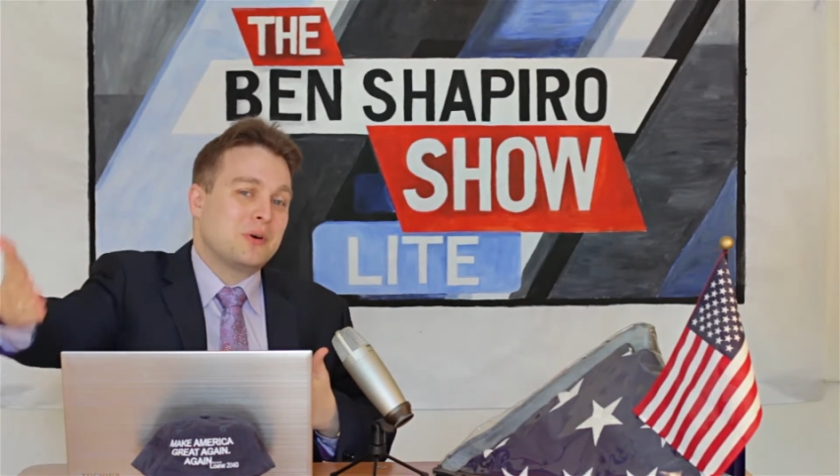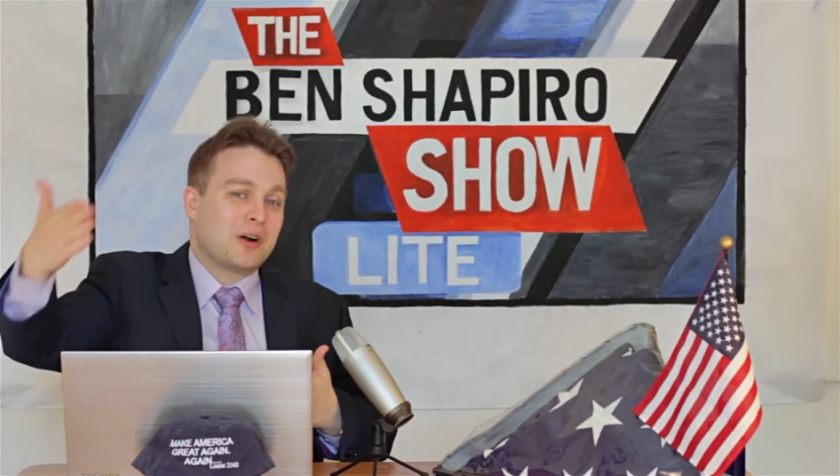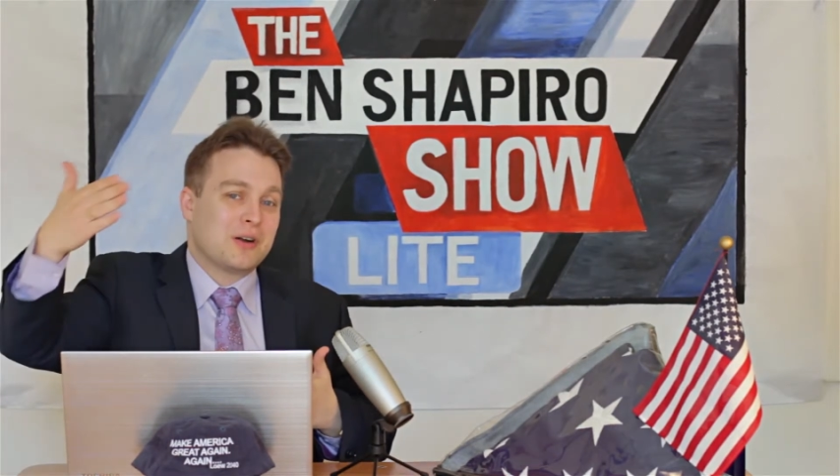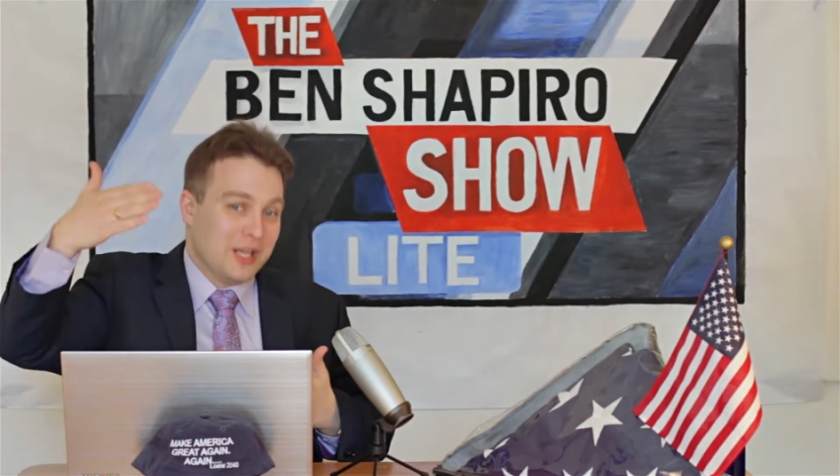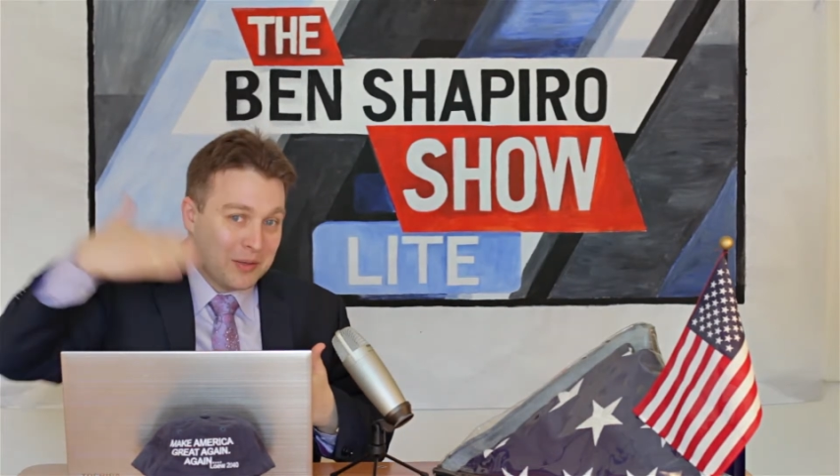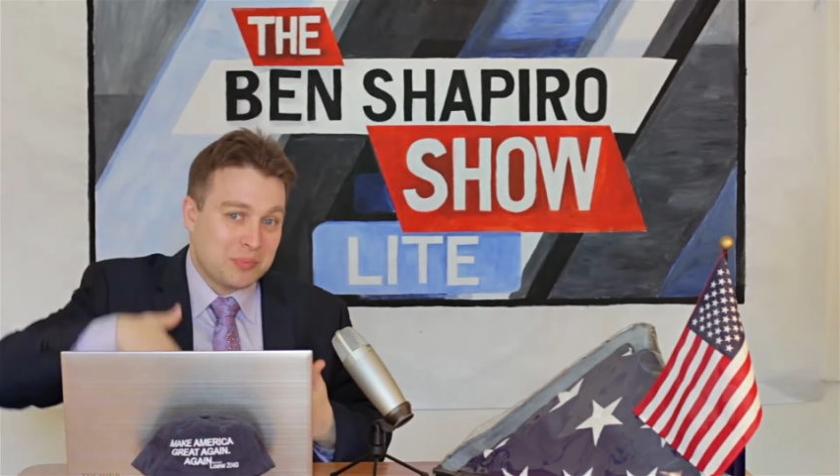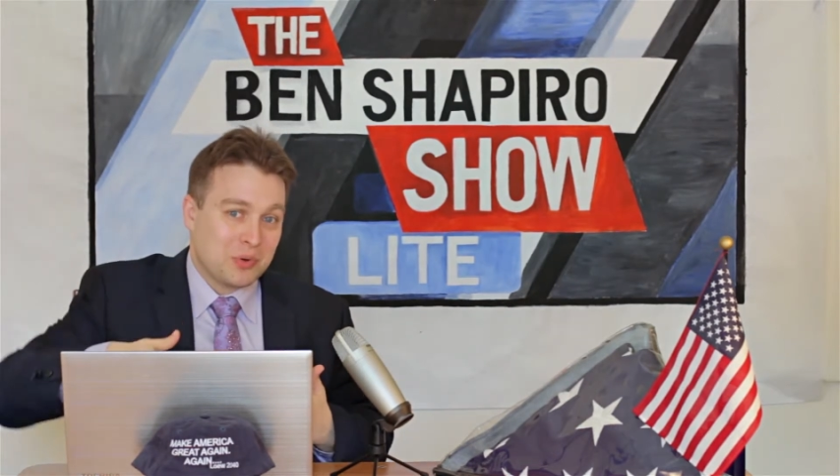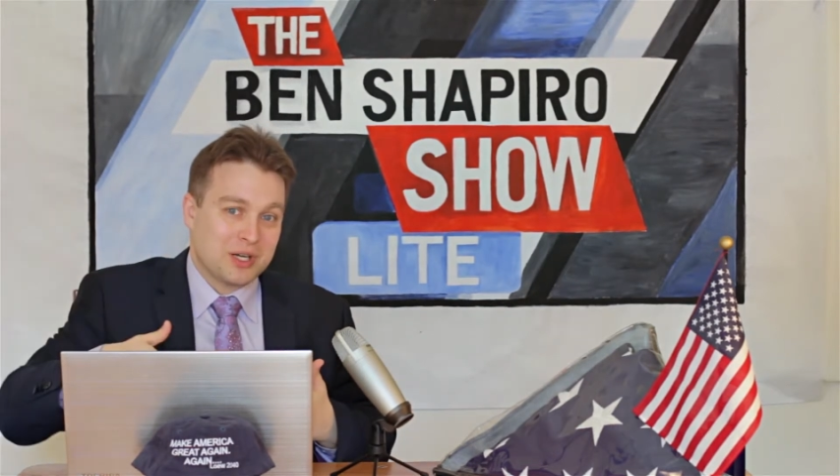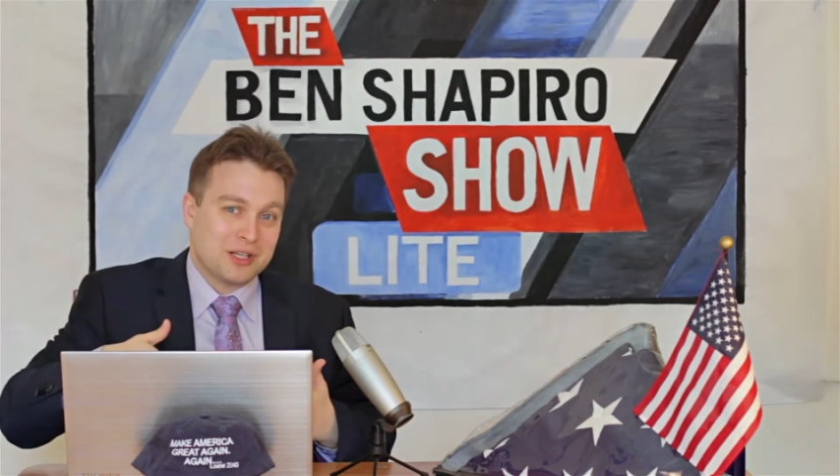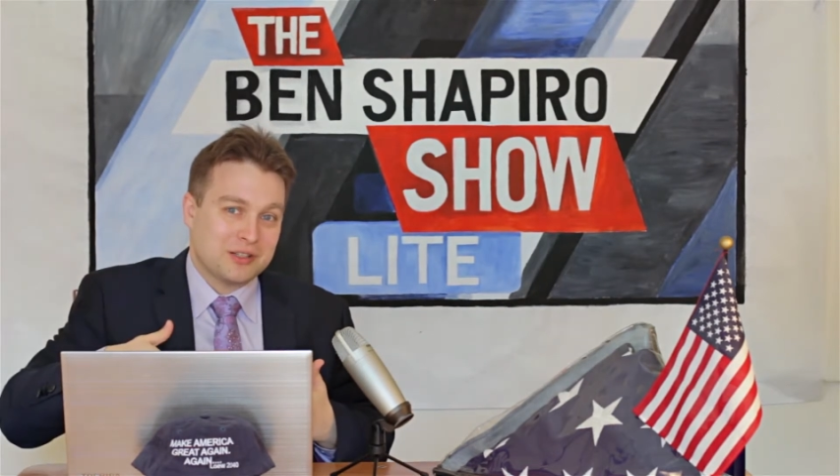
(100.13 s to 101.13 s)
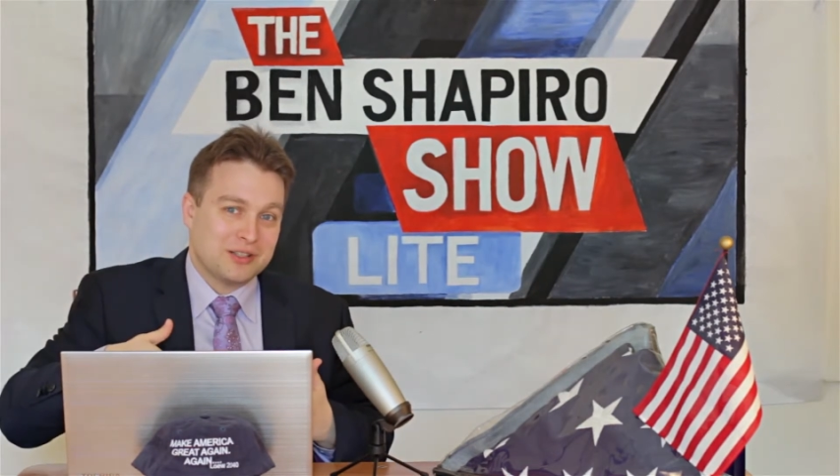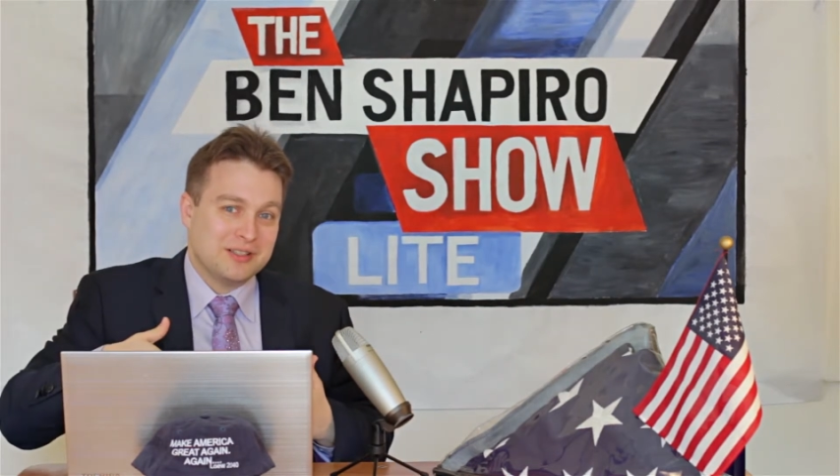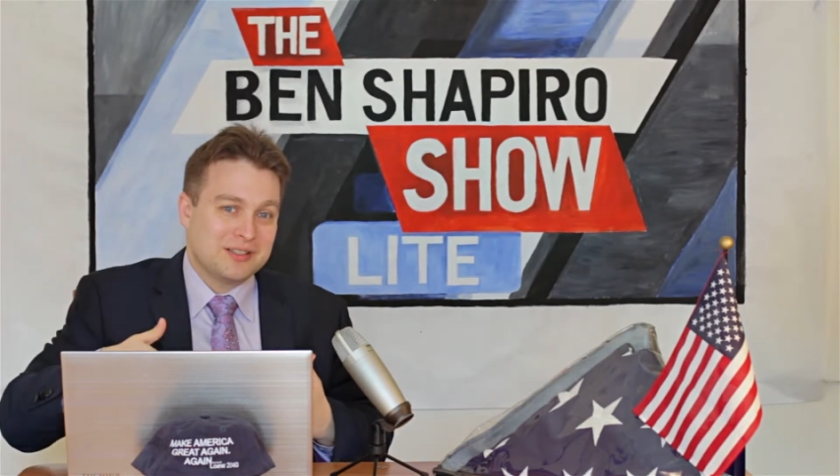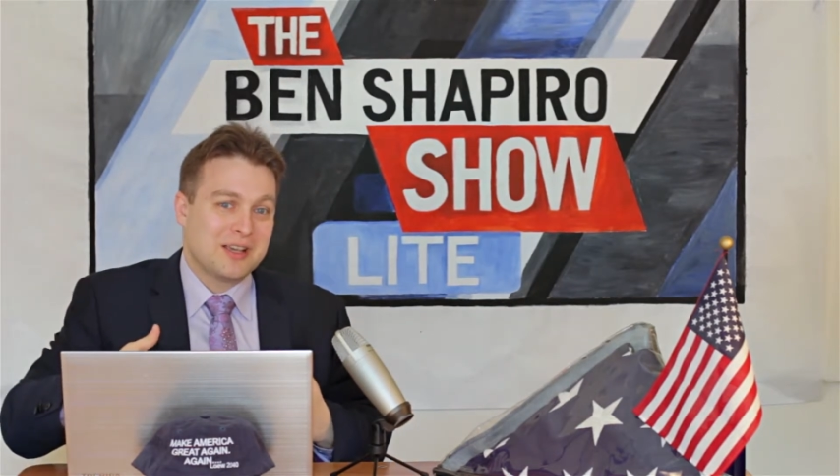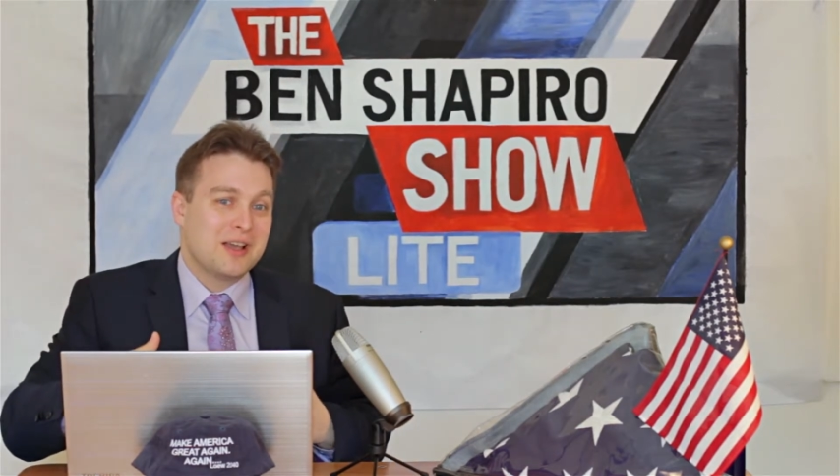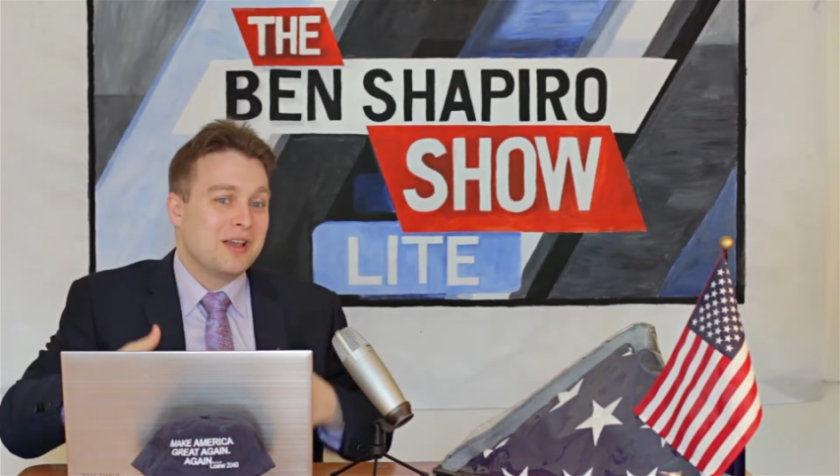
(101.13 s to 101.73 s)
are importing goods.